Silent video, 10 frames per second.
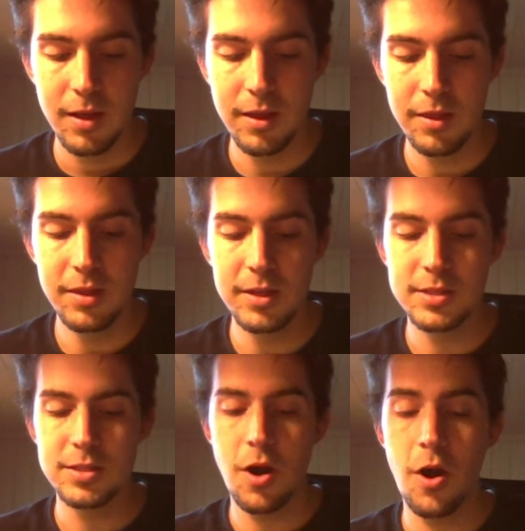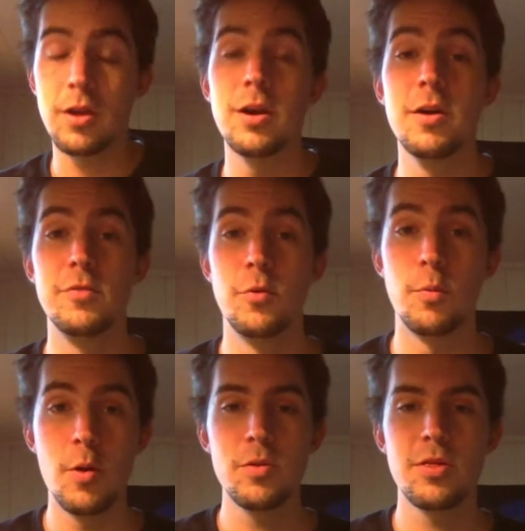this arc of
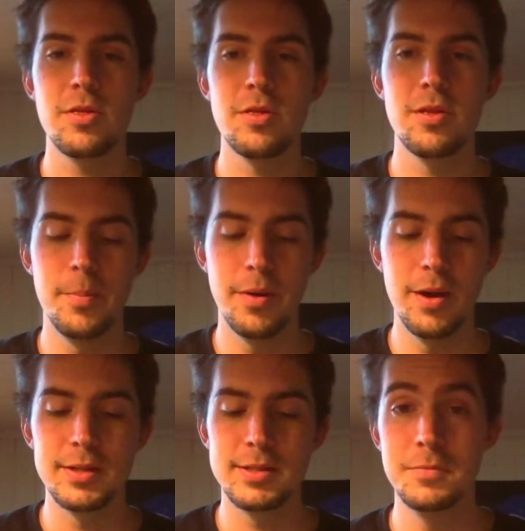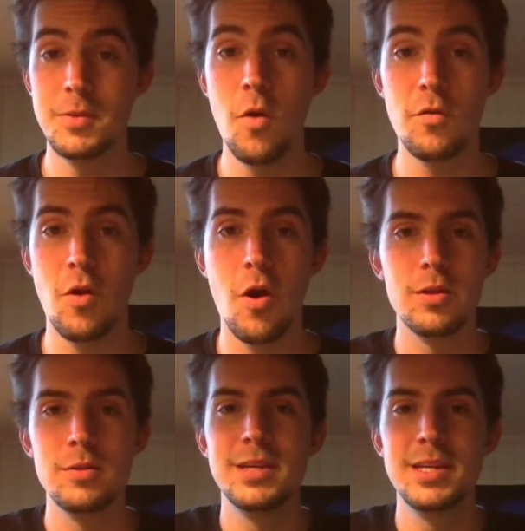growth, but
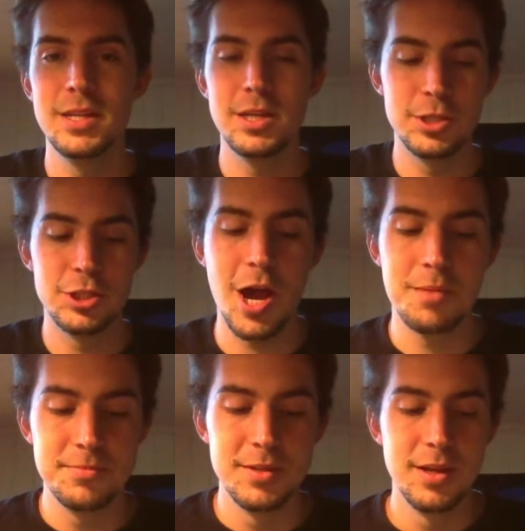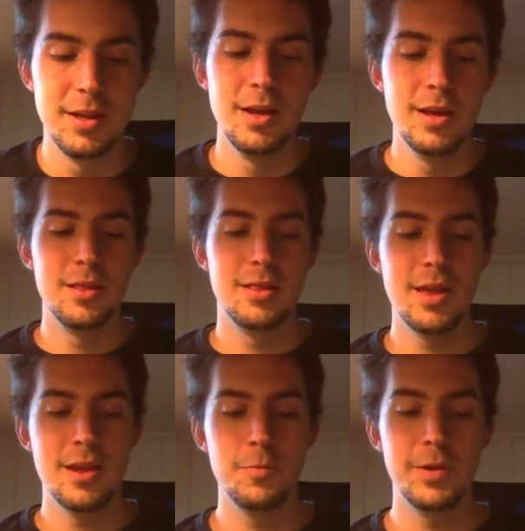overall he did a good job.
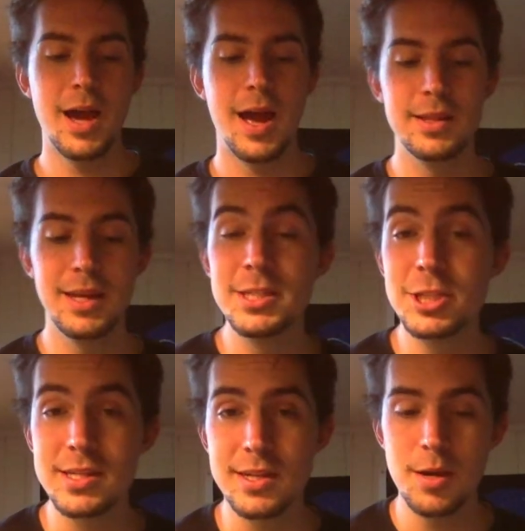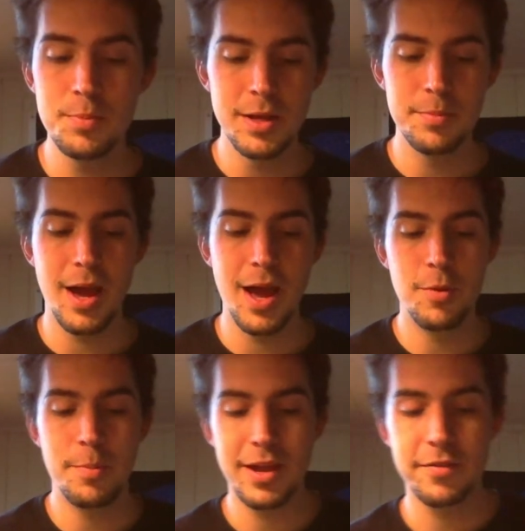Then we got Lady Jessica, played by
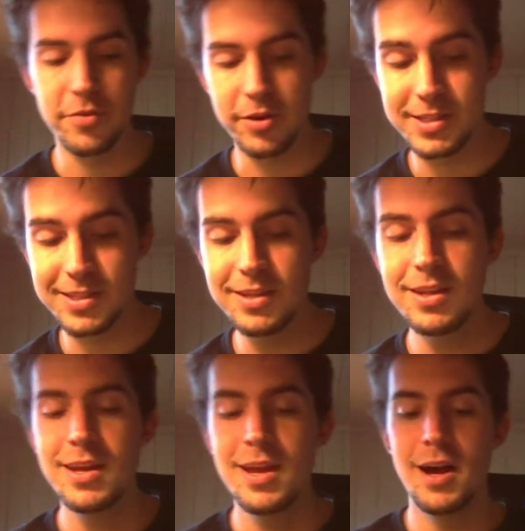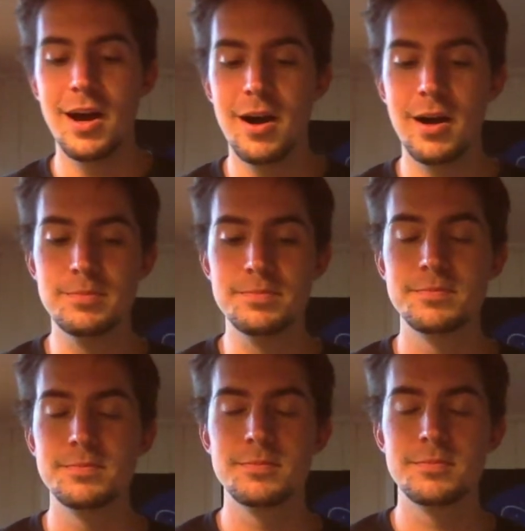Rebecca Ferguson.
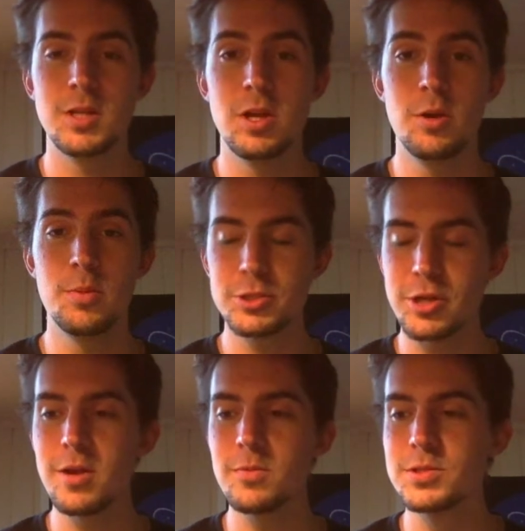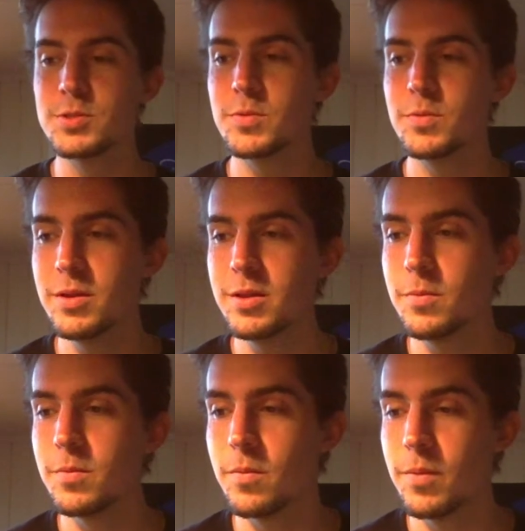Her portrayal was
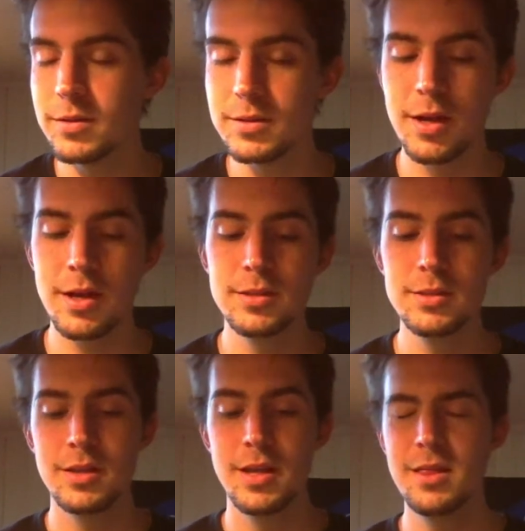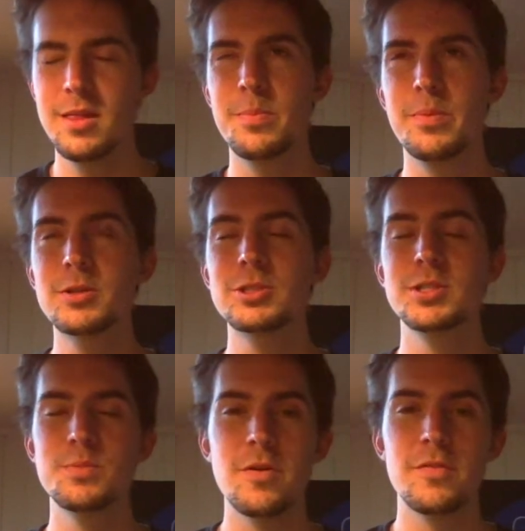really well done. In the book, she's
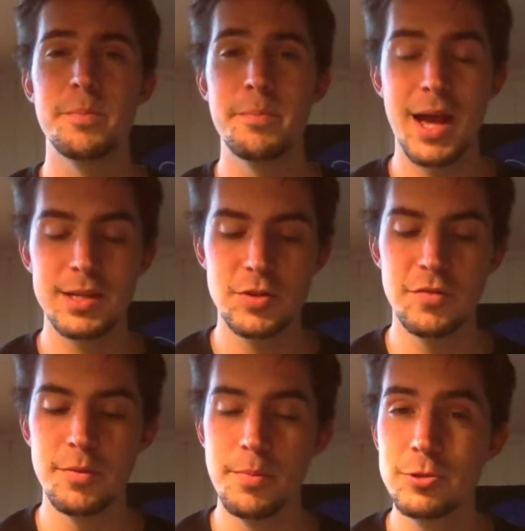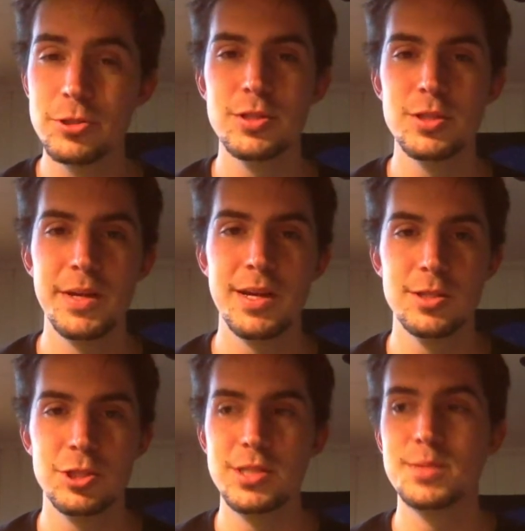more of a master of emotions because
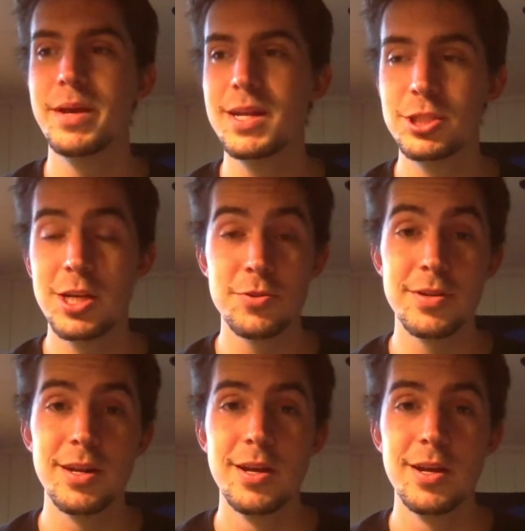she's Bene Gesserit,